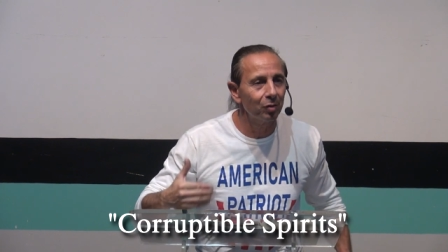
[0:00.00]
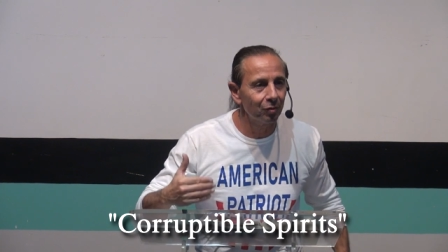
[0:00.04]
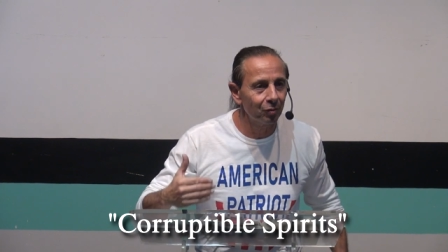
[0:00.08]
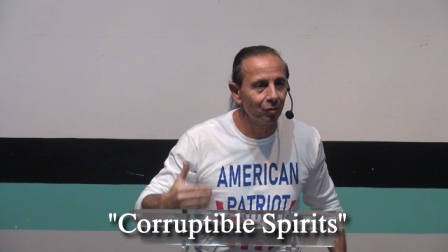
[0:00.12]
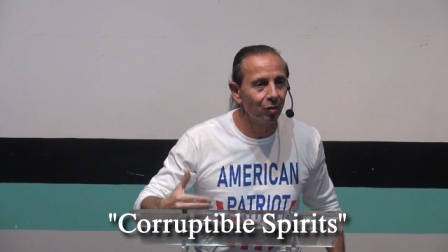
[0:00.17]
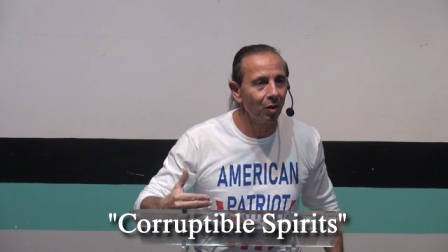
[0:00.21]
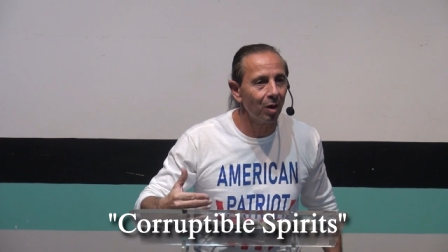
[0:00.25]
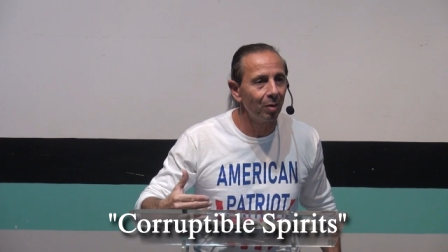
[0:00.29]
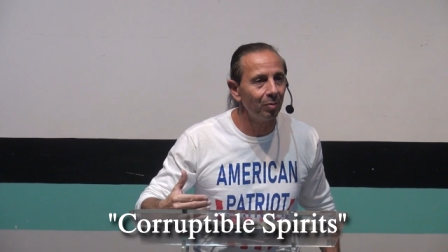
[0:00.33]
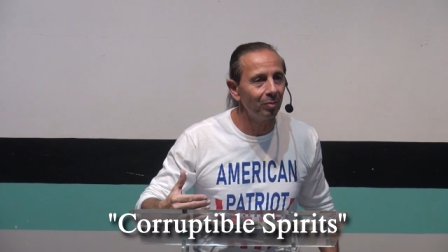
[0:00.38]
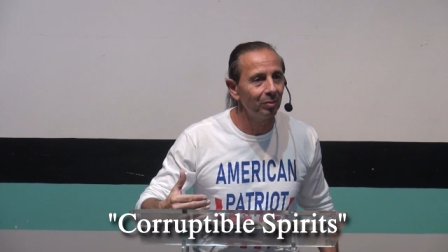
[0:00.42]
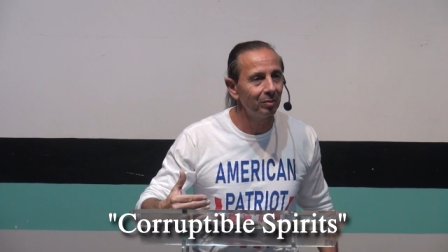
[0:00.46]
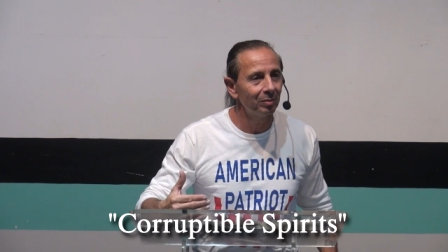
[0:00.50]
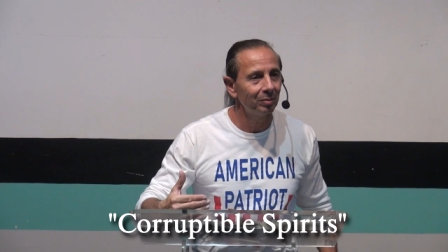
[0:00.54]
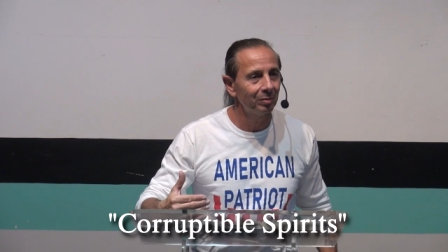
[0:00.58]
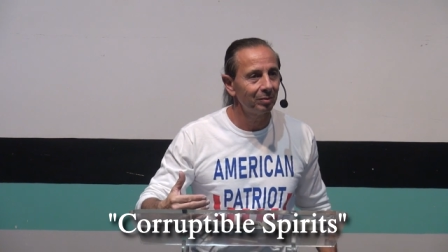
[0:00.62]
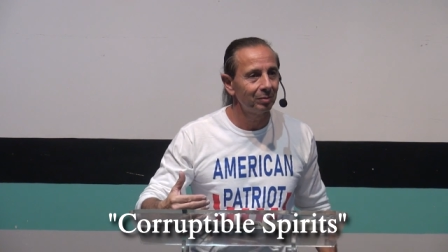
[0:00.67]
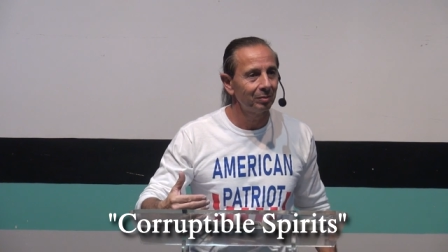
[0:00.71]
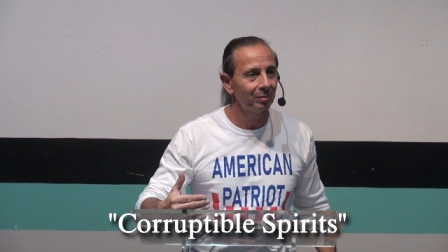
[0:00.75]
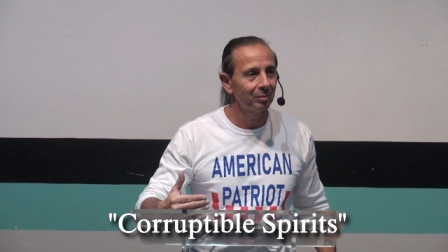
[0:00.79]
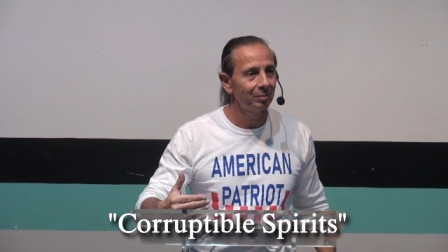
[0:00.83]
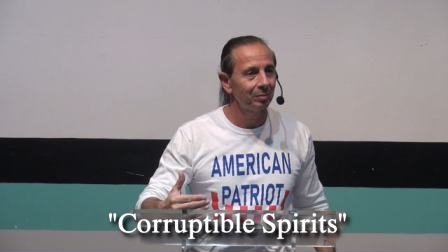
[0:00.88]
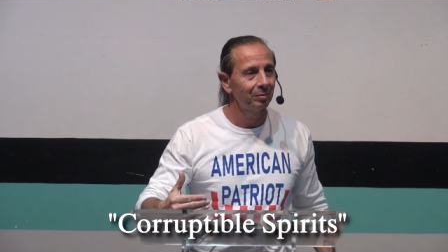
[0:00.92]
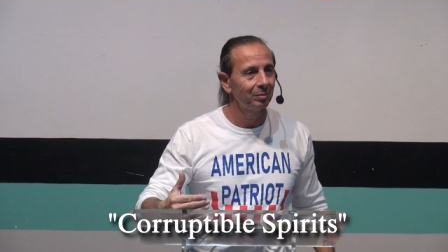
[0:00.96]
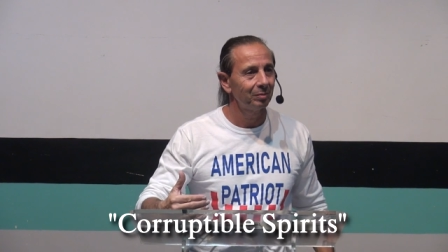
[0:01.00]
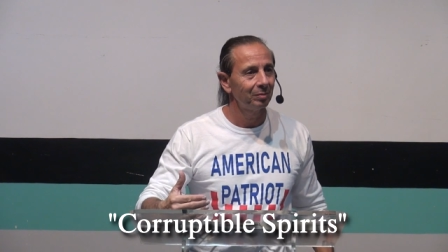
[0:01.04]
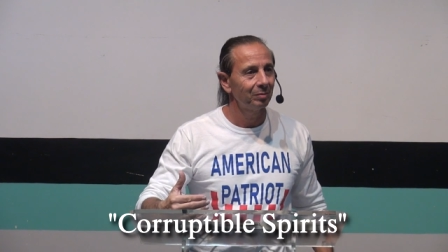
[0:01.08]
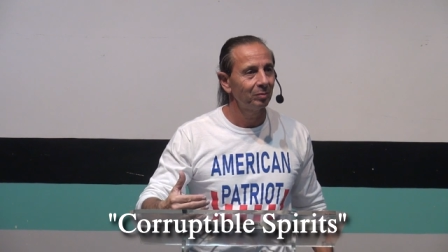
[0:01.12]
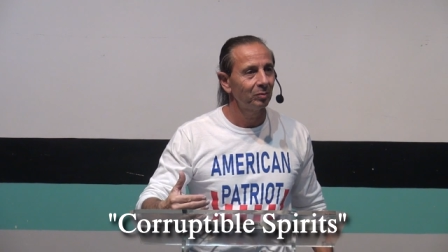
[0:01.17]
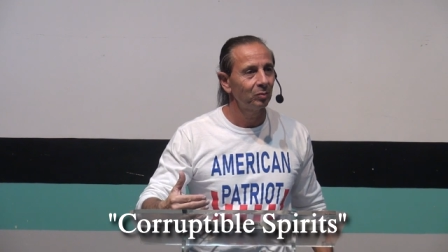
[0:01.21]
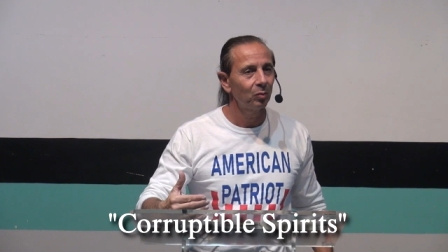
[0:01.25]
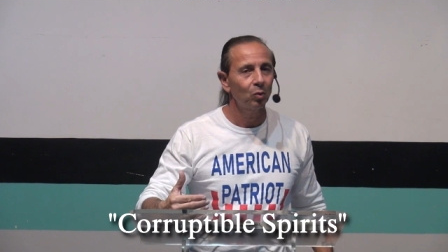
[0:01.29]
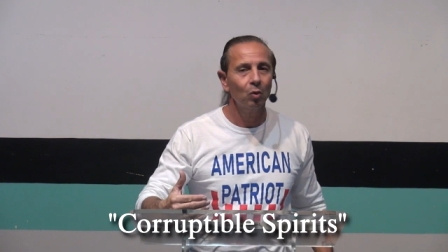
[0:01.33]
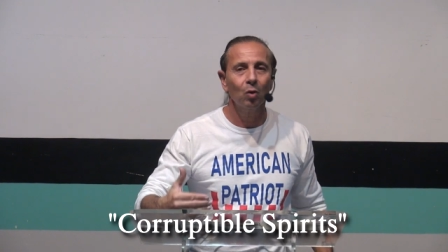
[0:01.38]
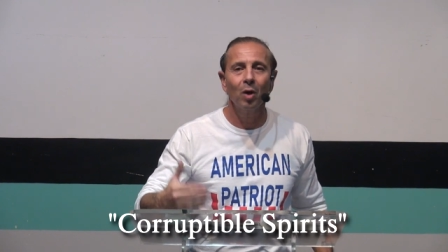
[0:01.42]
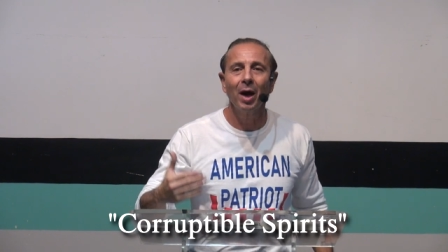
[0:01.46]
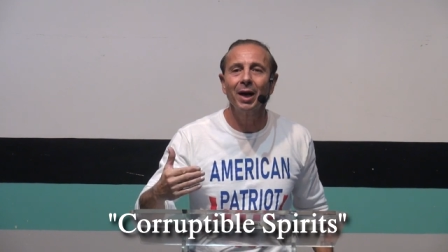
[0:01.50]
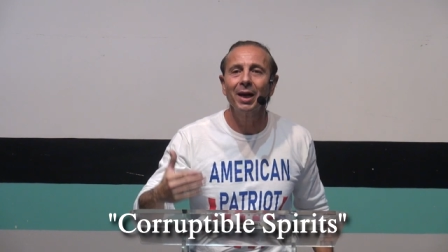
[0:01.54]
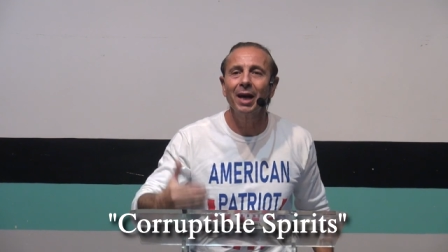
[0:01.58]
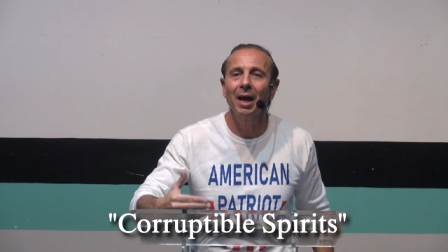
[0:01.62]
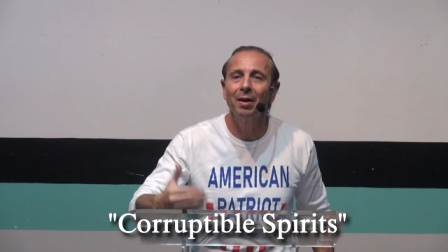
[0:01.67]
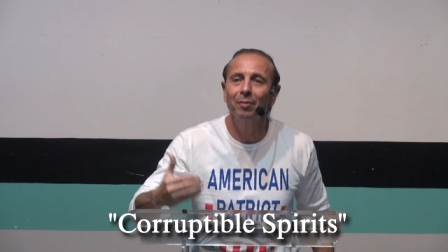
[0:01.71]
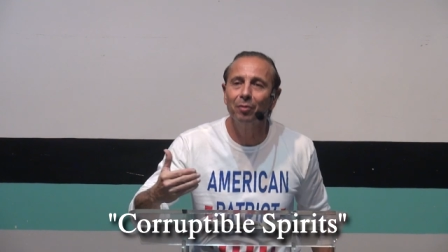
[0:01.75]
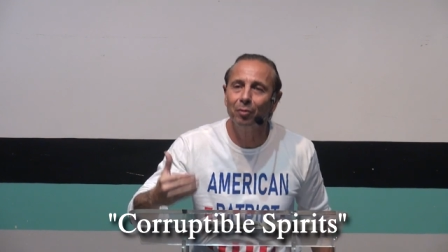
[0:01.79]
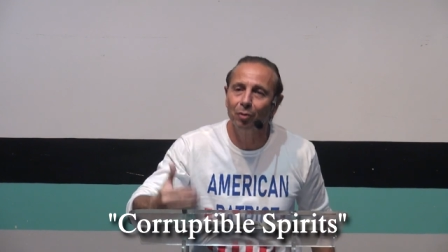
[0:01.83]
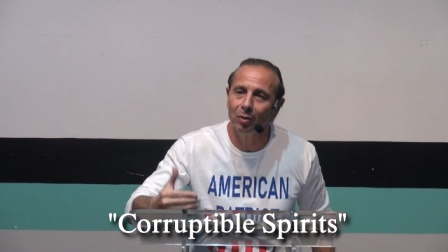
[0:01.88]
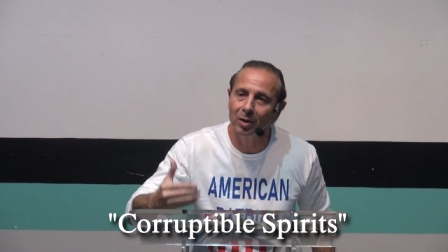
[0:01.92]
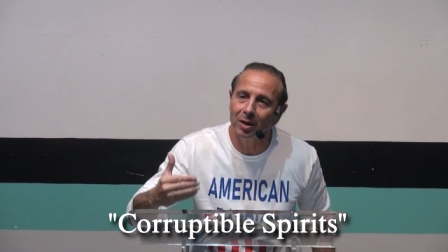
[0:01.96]
from, where I got
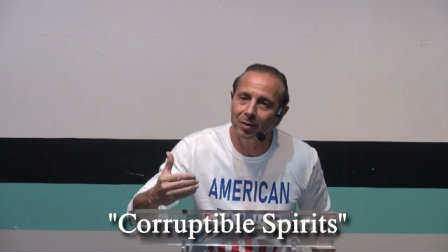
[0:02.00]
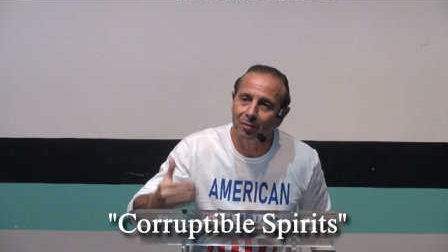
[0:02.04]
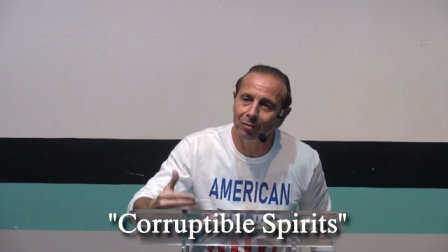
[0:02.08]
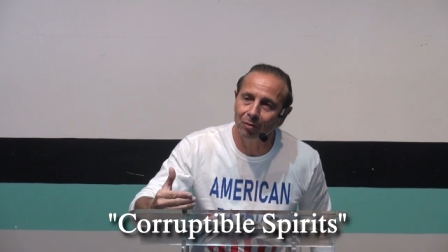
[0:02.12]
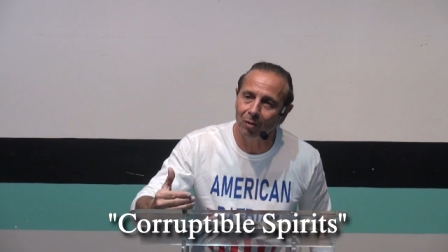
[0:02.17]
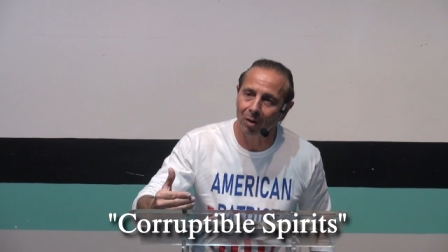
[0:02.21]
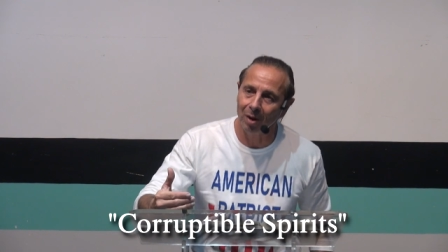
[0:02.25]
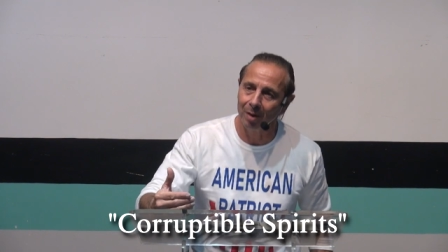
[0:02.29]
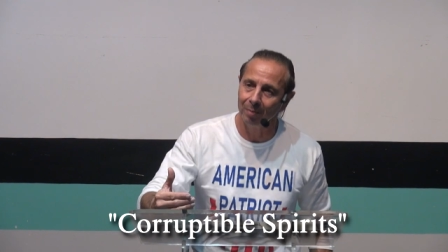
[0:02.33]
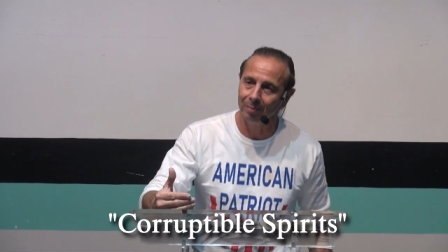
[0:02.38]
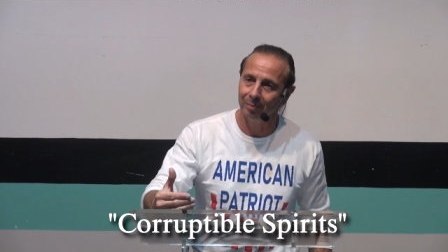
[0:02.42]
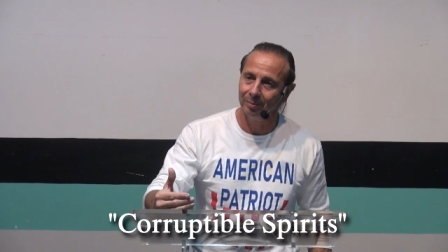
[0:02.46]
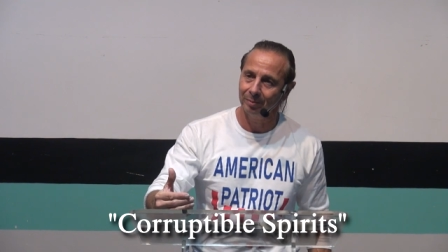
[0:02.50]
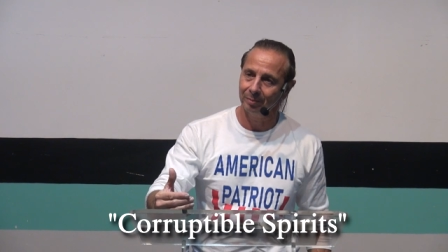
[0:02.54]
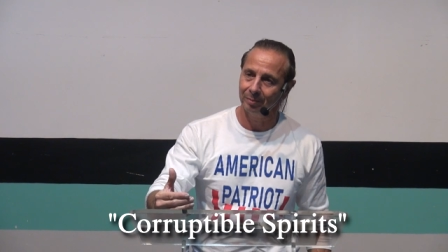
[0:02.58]
freed from.